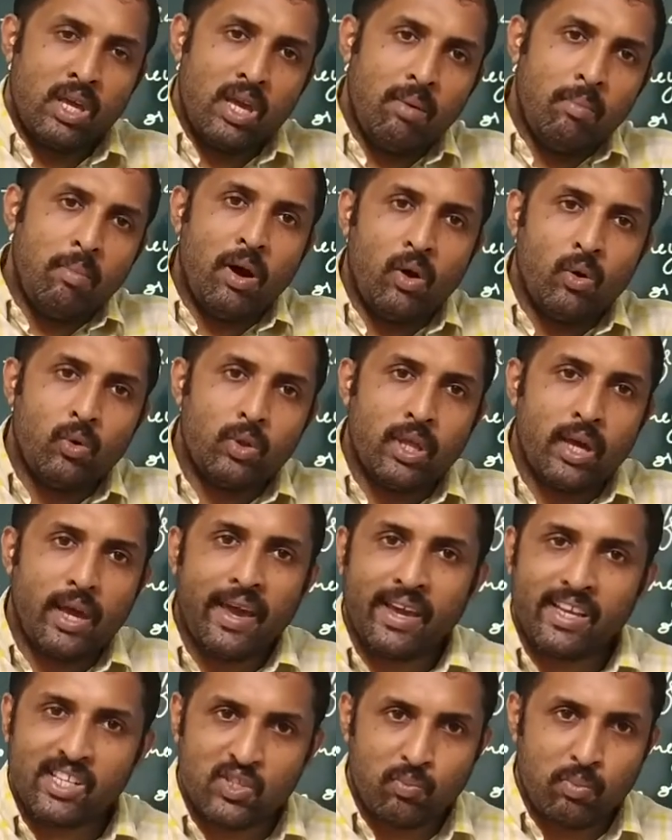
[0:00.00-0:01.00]
above the
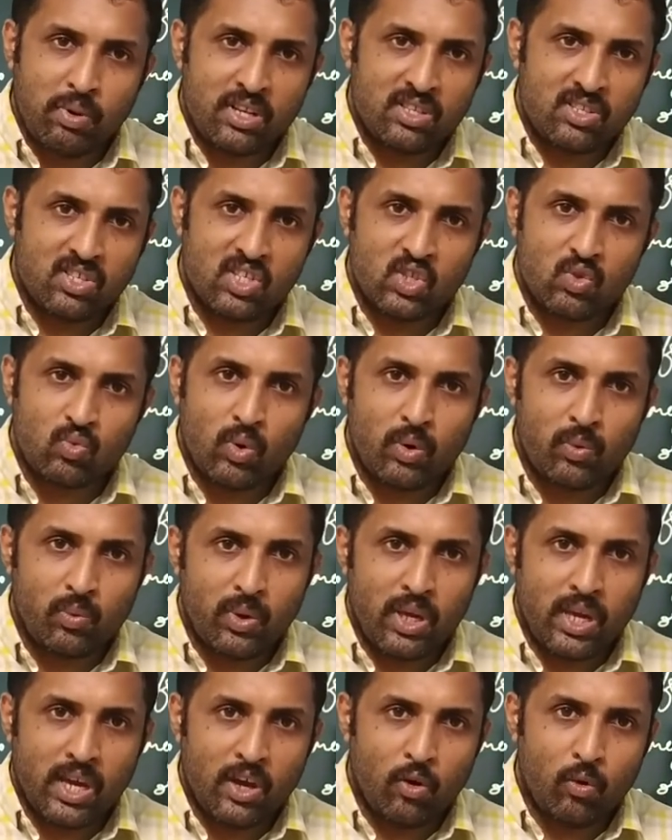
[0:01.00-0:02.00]
expenses what
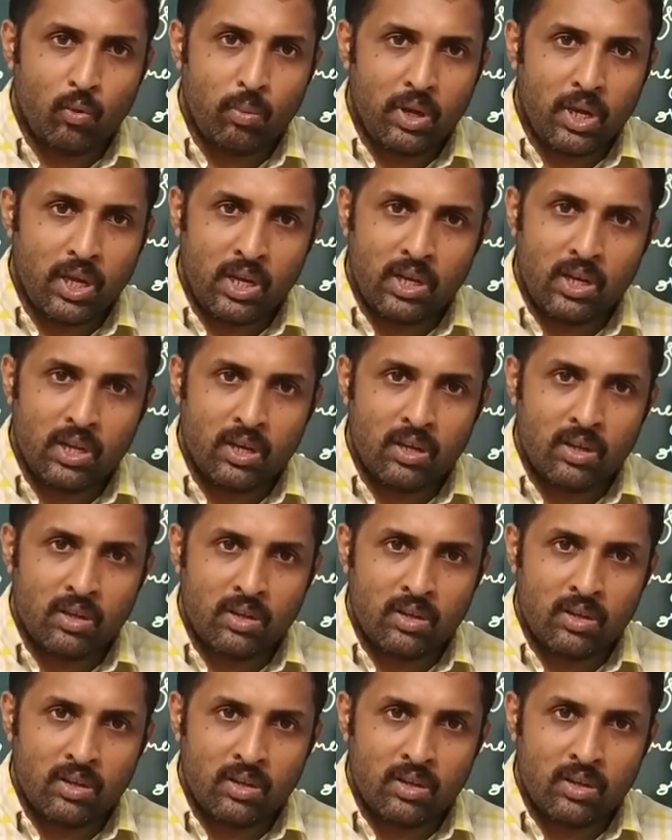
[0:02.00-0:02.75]
we have made.